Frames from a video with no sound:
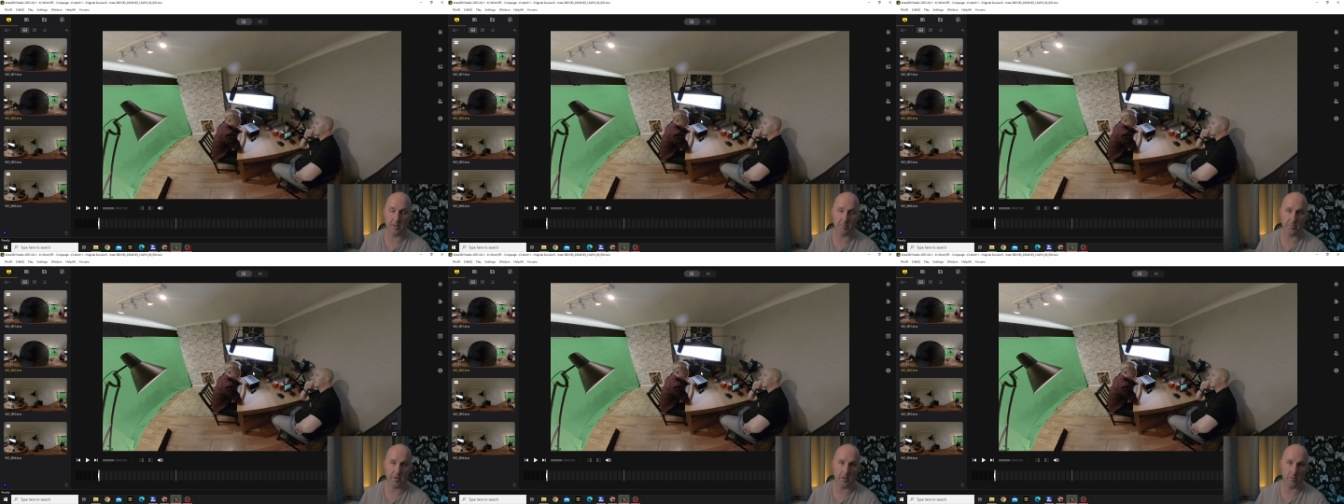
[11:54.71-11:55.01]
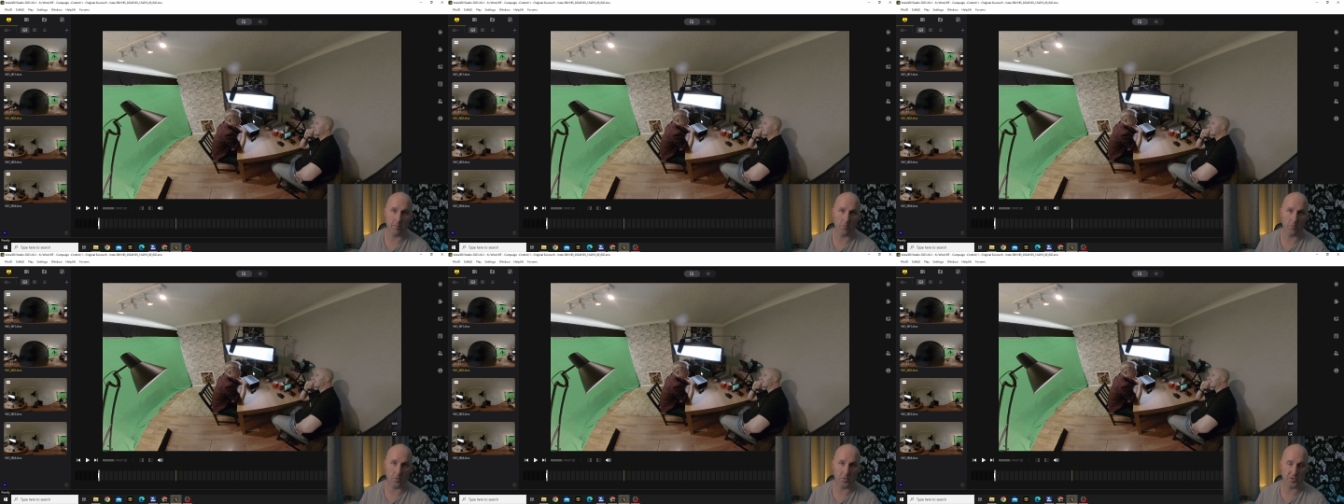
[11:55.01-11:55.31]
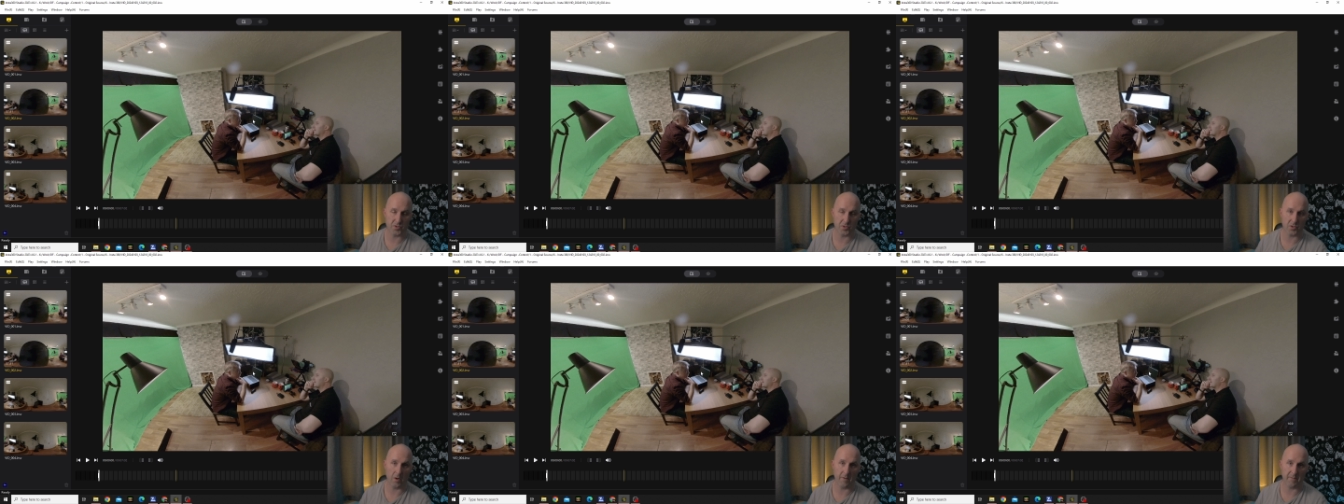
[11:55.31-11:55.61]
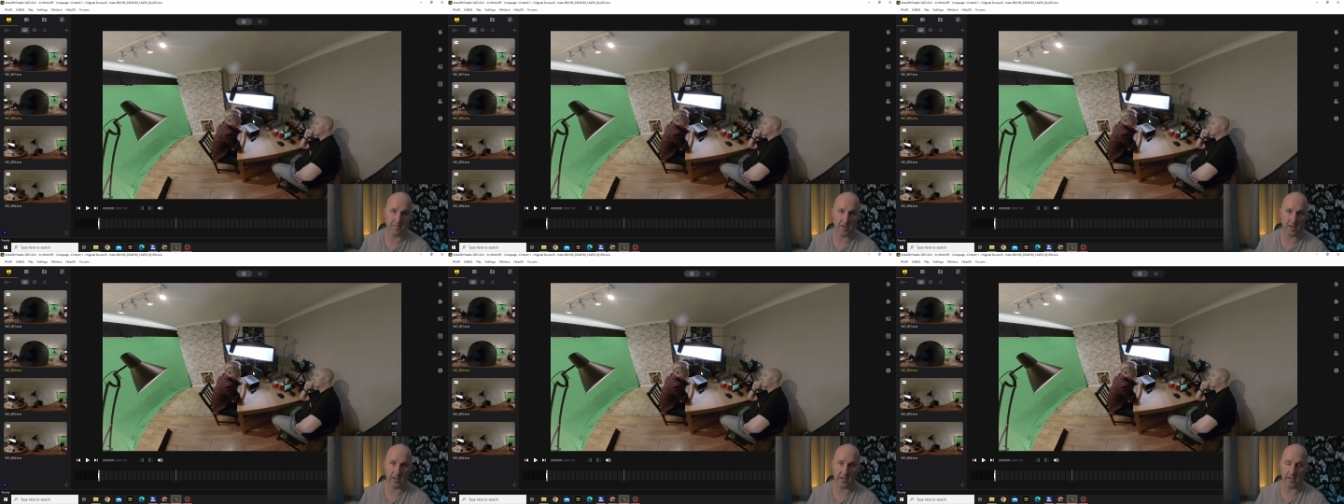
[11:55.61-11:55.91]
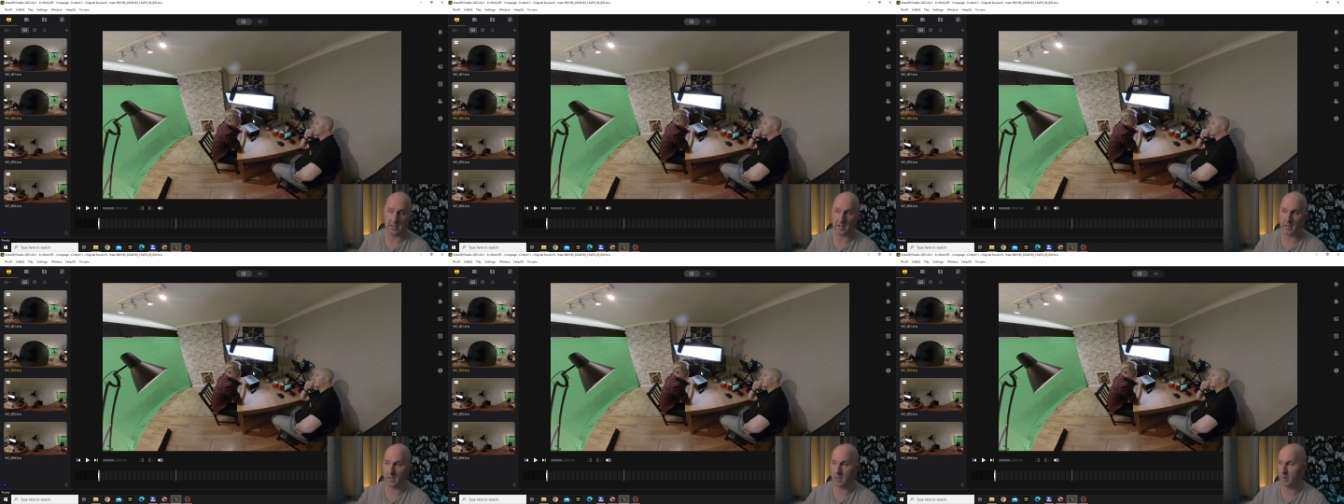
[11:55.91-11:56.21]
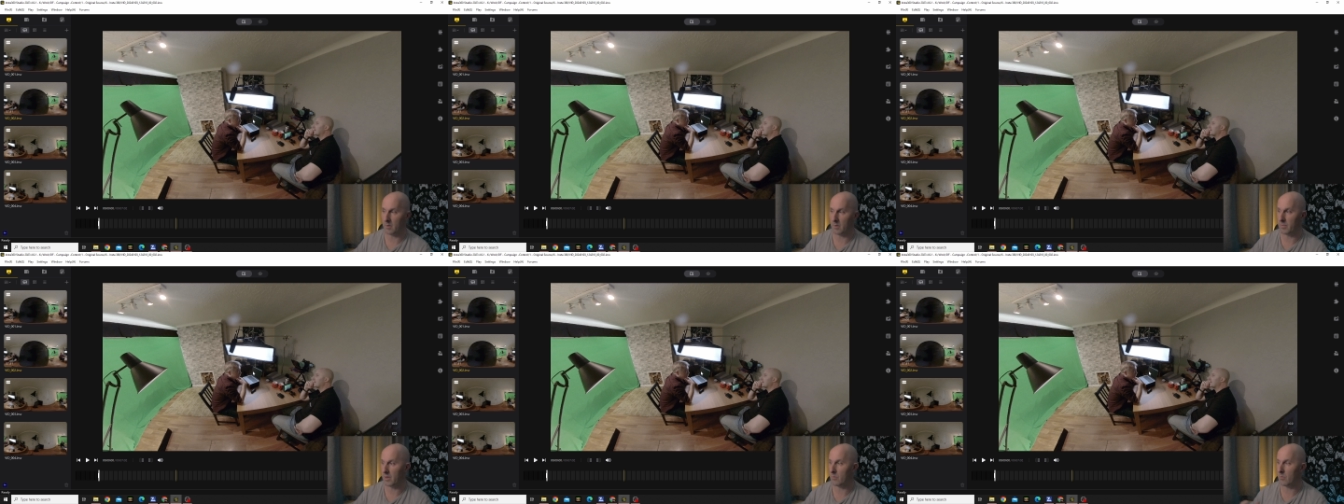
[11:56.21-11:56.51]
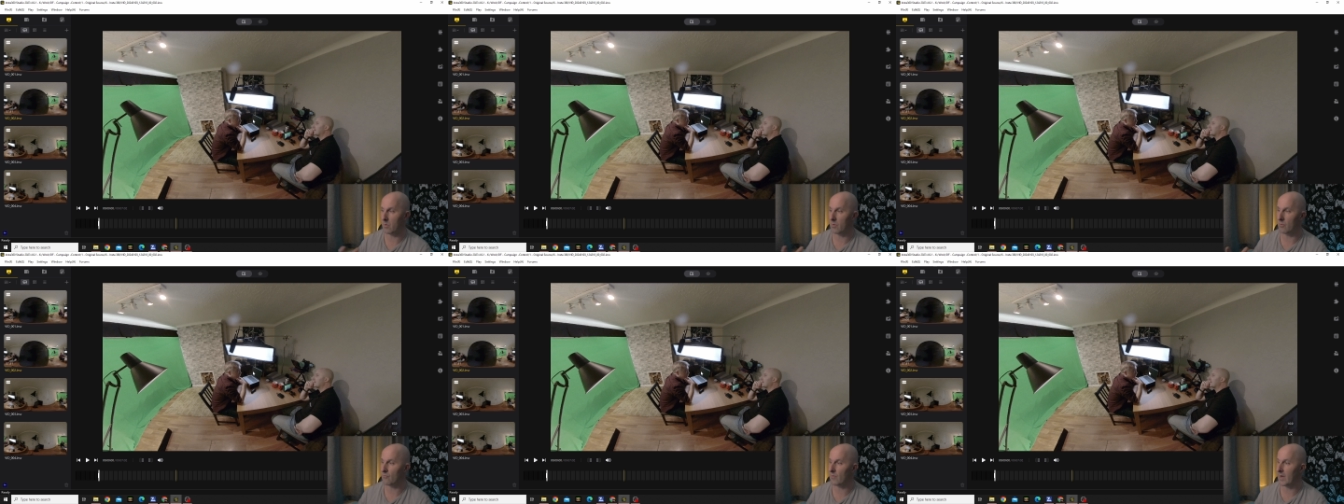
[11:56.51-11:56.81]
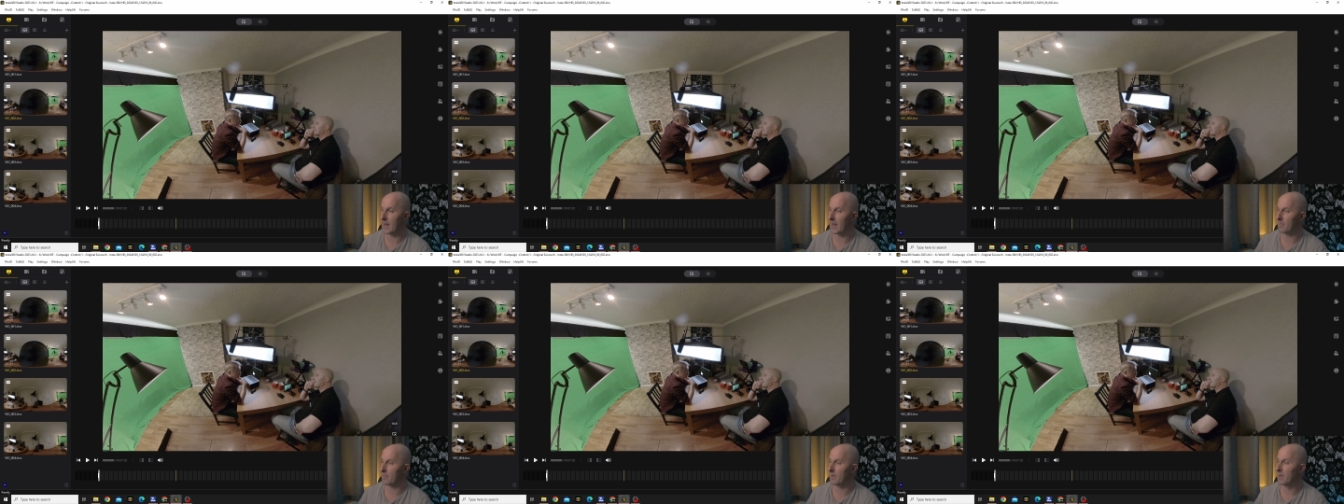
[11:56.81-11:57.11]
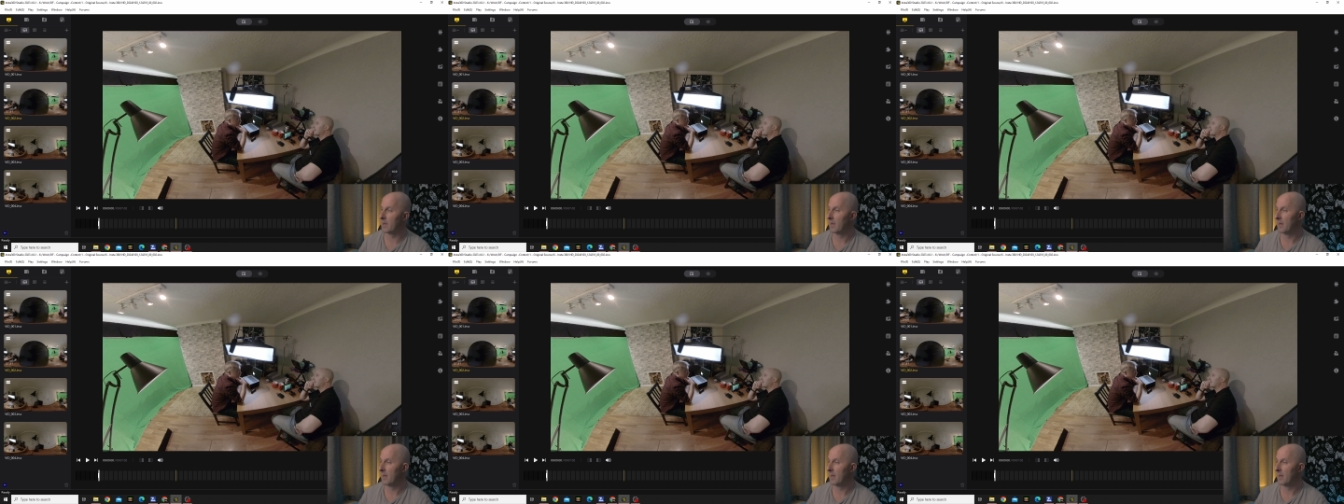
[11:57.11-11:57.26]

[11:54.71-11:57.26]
a bit more softer lighting and a bit more wrap